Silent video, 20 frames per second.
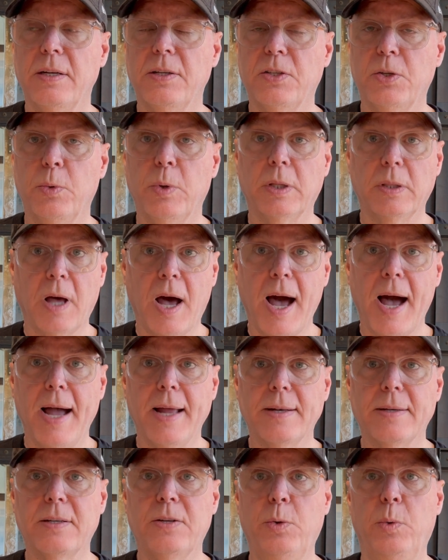do a
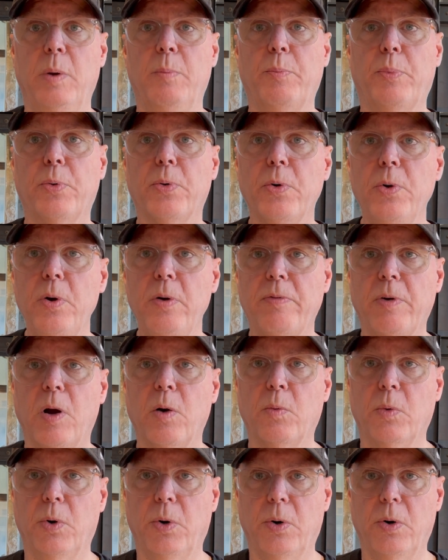lot to improve our
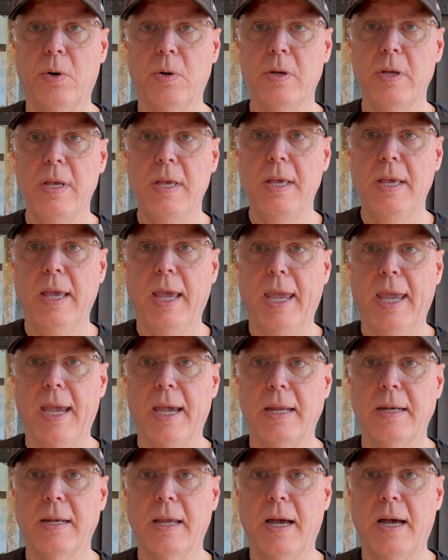role
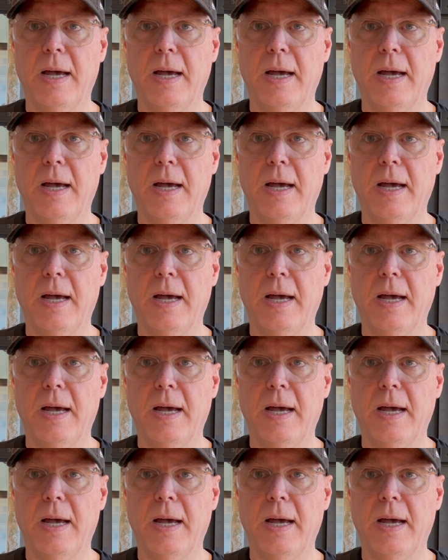and